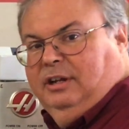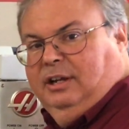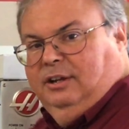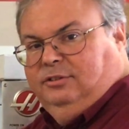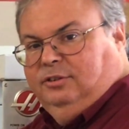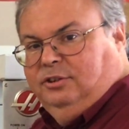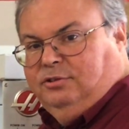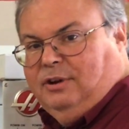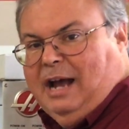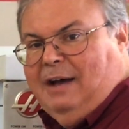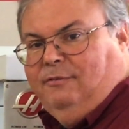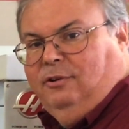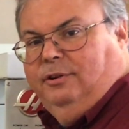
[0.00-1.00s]
is the
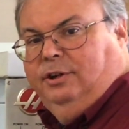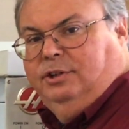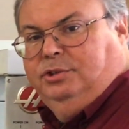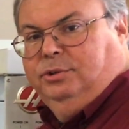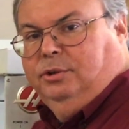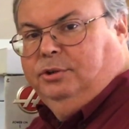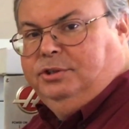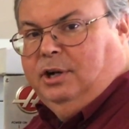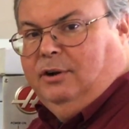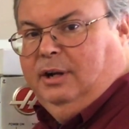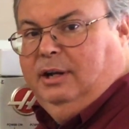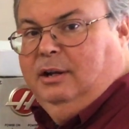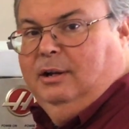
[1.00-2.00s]
travel of the tool
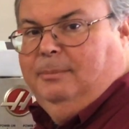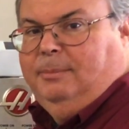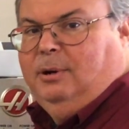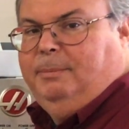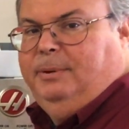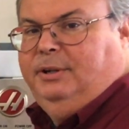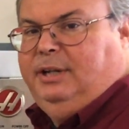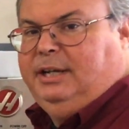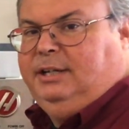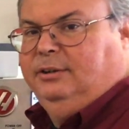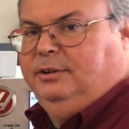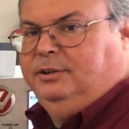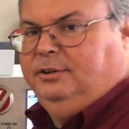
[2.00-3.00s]
turret
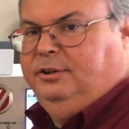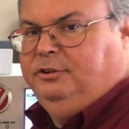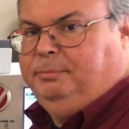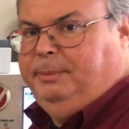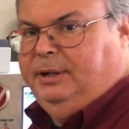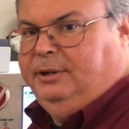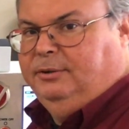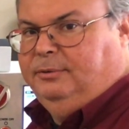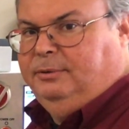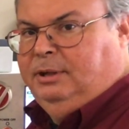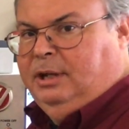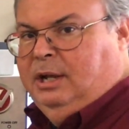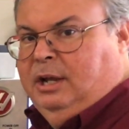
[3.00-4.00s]
perpendicular to the spindle.
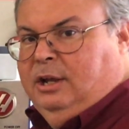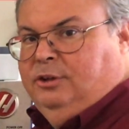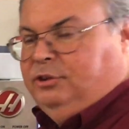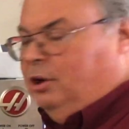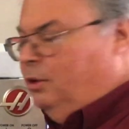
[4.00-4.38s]
So